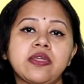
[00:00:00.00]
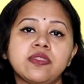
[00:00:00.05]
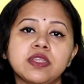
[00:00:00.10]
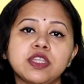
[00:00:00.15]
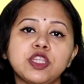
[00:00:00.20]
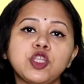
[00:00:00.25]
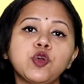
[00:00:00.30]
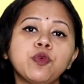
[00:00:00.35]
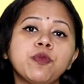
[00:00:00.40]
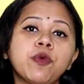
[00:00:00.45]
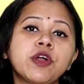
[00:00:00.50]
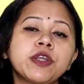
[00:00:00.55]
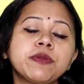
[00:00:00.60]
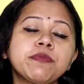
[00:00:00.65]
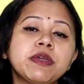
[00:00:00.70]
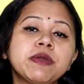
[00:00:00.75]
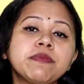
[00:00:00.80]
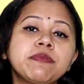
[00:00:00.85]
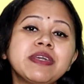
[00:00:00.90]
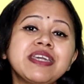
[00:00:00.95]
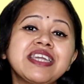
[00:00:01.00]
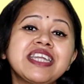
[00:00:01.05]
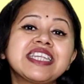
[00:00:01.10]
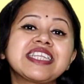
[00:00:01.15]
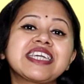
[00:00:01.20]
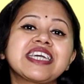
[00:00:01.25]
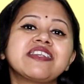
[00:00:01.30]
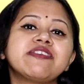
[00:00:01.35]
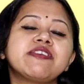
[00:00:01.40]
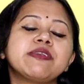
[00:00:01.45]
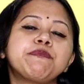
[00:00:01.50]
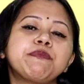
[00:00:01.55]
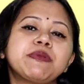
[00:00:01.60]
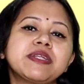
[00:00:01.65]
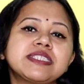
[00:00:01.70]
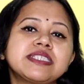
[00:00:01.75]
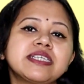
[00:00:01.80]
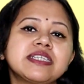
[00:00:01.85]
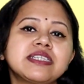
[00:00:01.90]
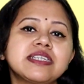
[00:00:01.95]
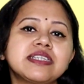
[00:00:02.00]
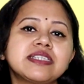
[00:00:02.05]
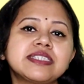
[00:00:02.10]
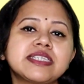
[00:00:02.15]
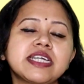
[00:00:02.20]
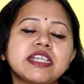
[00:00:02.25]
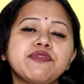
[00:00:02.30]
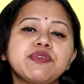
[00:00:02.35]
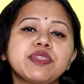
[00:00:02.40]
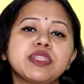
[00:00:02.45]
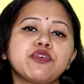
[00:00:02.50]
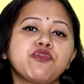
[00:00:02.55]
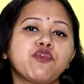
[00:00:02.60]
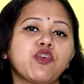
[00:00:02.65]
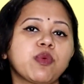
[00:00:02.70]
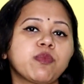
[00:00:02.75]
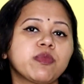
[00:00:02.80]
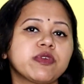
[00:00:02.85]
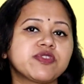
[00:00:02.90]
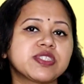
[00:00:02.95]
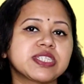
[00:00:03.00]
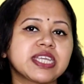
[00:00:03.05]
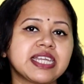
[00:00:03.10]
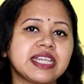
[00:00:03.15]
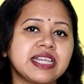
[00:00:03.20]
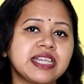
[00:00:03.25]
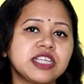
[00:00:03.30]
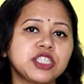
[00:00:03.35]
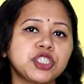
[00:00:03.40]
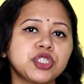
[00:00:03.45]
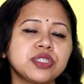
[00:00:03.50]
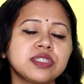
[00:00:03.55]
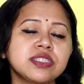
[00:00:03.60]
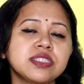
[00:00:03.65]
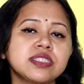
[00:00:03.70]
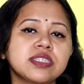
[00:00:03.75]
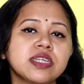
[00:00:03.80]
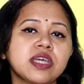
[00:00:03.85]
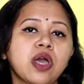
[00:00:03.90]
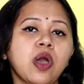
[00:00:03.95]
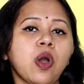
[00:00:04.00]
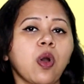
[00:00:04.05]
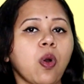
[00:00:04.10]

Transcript: In the newborn baby, it can represent itself in the form of skin lesions,